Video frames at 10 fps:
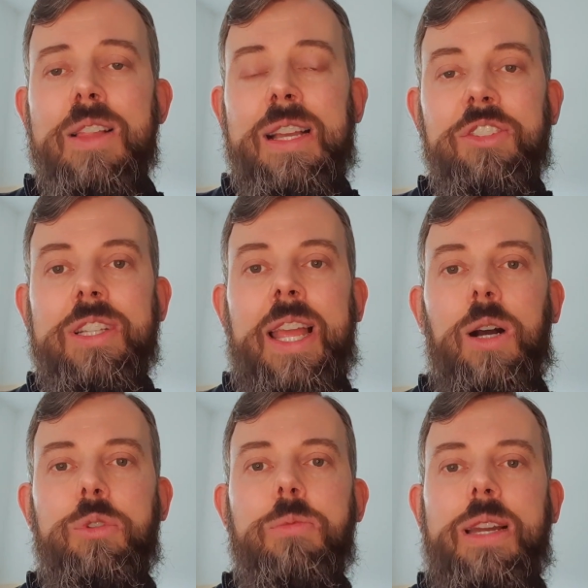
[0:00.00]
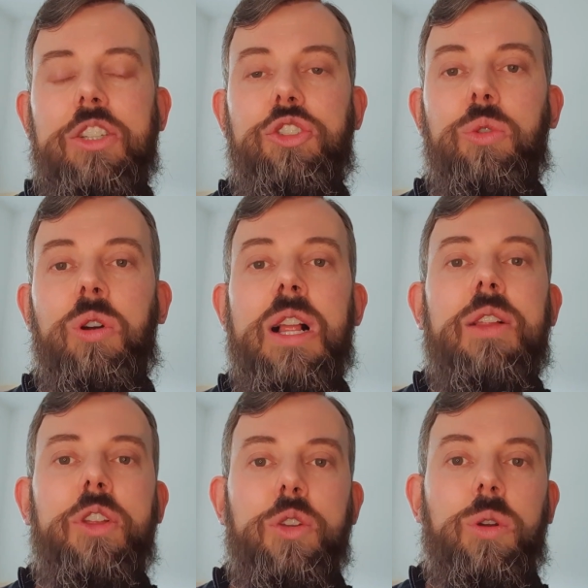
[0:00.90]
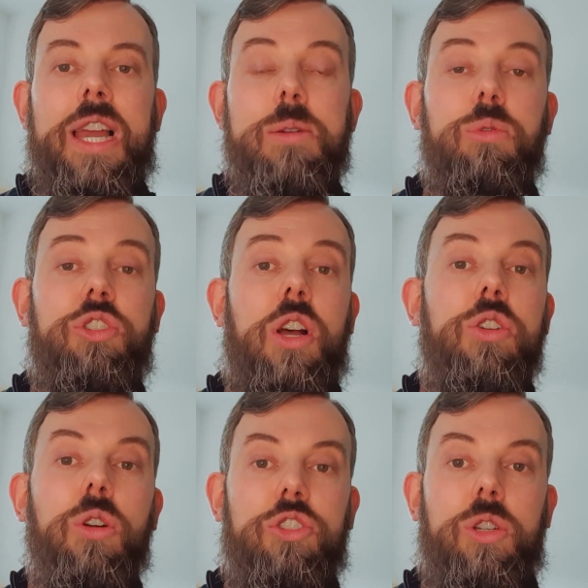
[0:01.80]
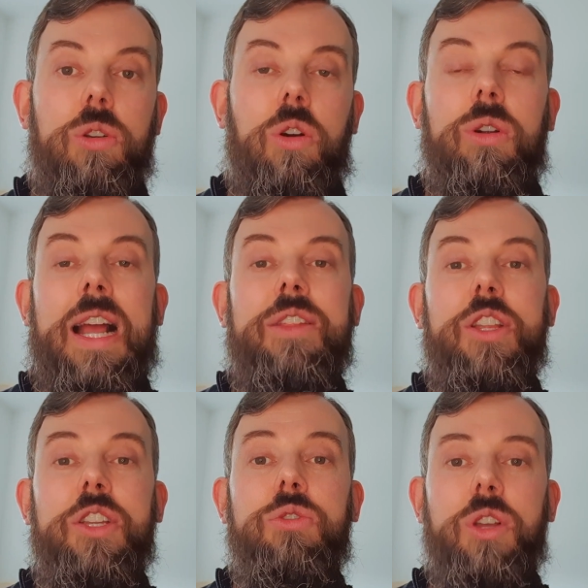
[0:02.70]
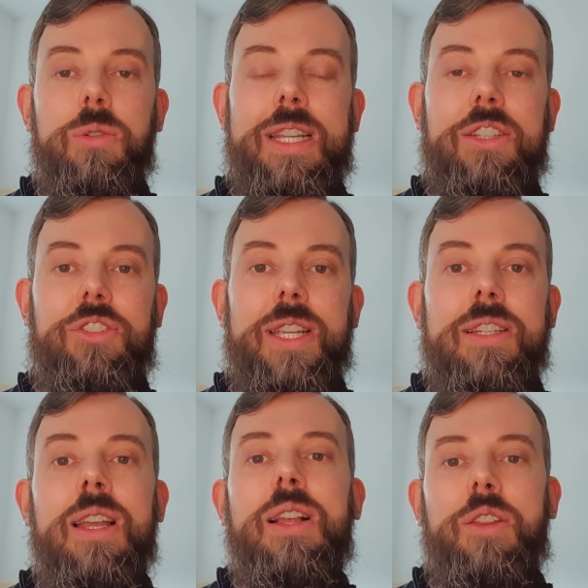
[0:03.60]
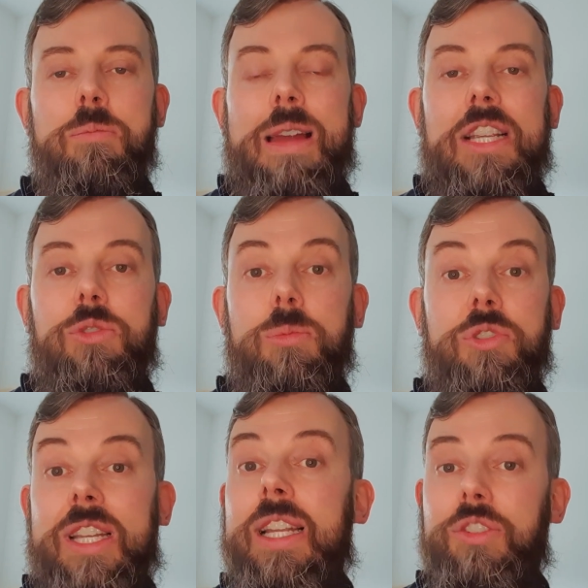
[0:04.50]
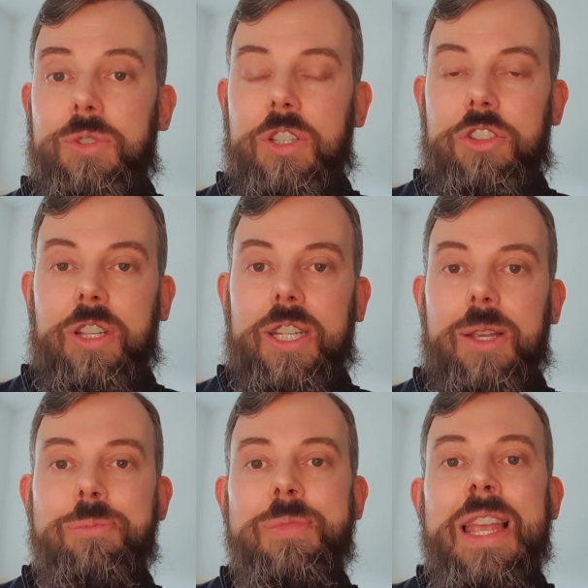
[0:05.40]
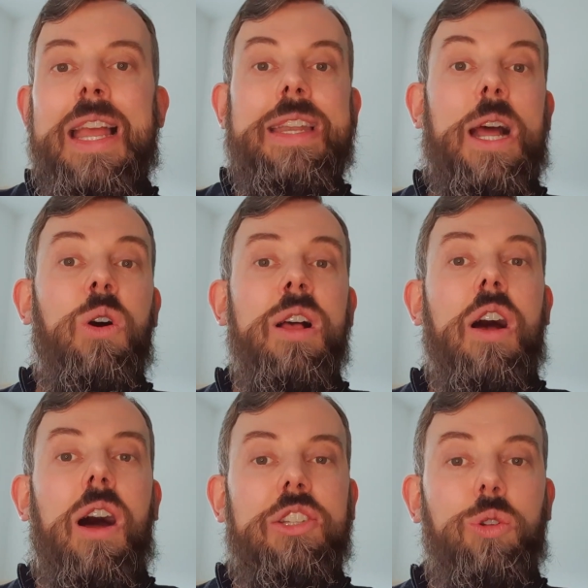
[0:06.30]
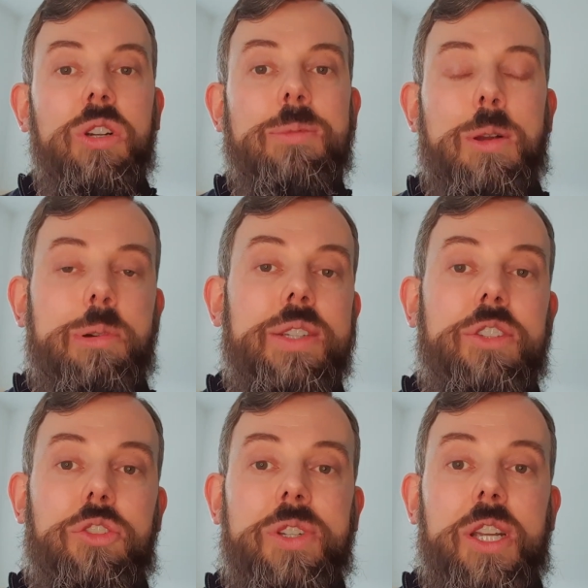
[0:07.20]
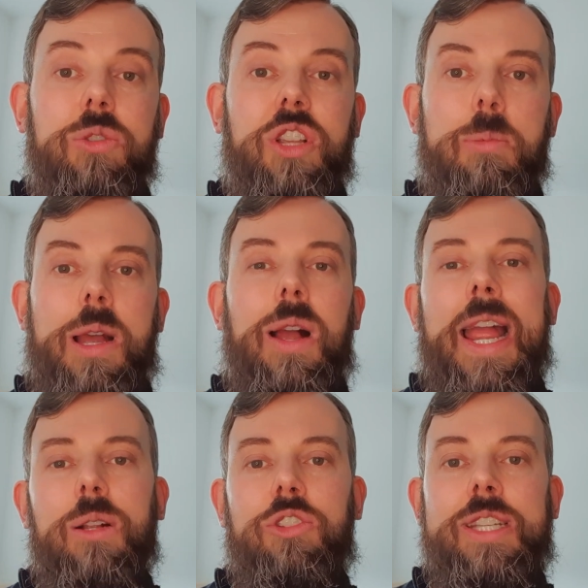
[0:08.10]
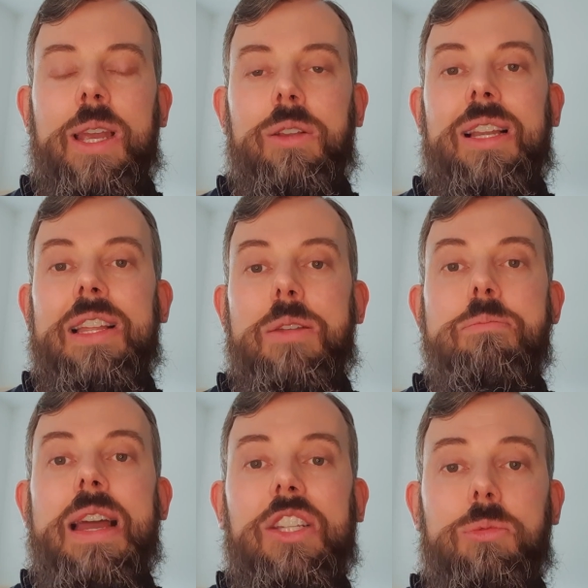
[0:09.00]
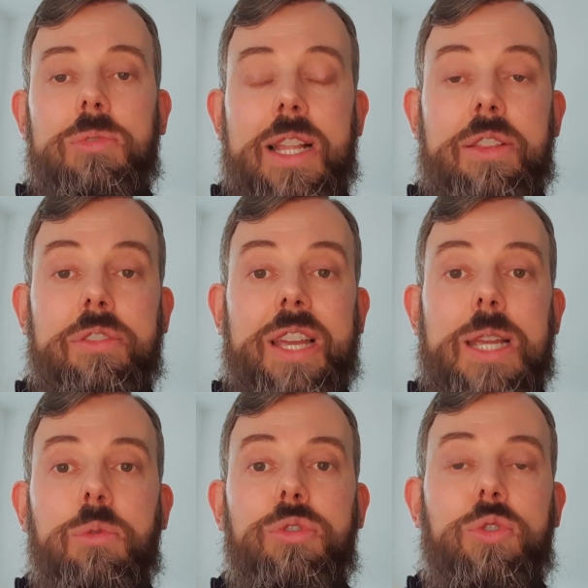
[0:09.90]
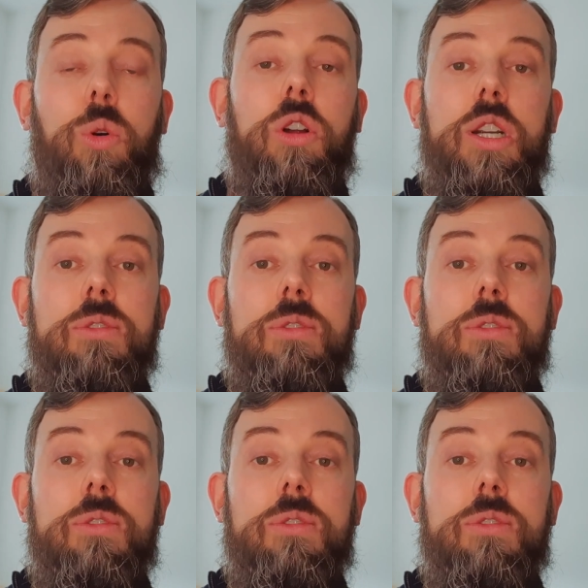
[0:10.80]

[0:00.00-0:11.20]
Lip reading: that's going to help you make sure that your cables are not too long and that you don't exceed the maximum ZS for the circuit. Now, I talk in my previous videos about how to calculate the maximum length of cable for